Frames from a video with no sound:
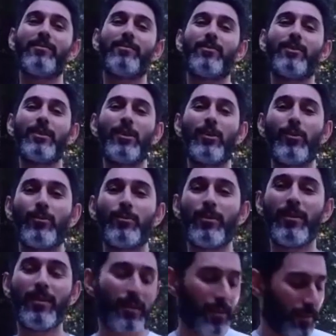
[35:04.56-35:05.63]
if you're gonna go
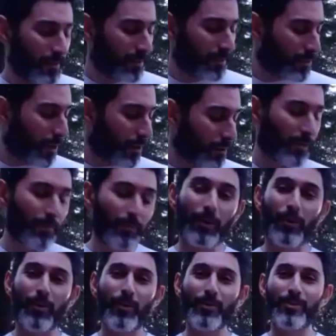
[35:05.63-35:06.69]
talk to some
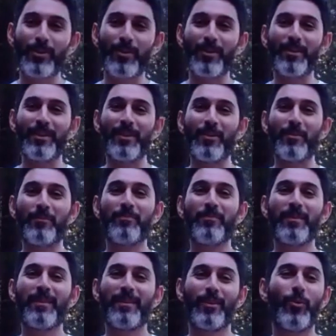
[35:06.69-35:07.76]
girls or
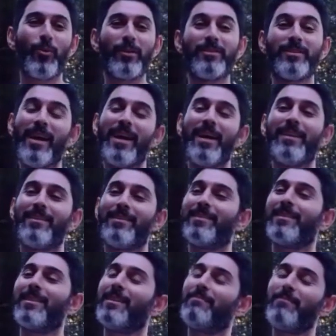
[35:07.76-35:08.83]
go on a date,
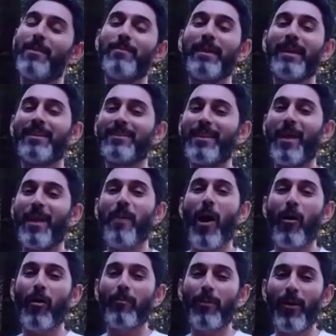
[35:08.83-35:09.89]
maybe get into that
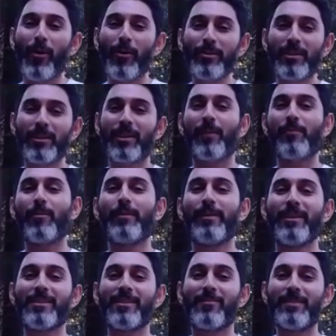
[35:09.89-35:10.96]
power pose and a couple
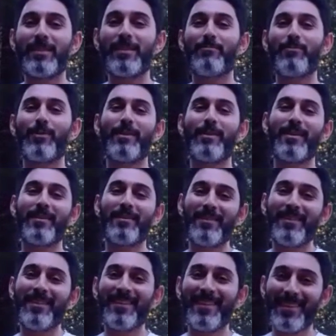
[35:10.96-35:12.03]
minutes of deep breathing,
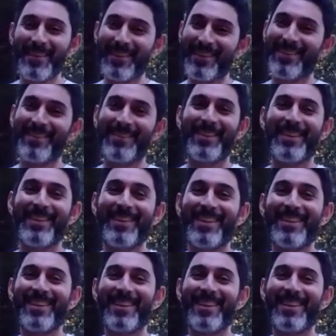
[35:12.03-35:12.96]
and then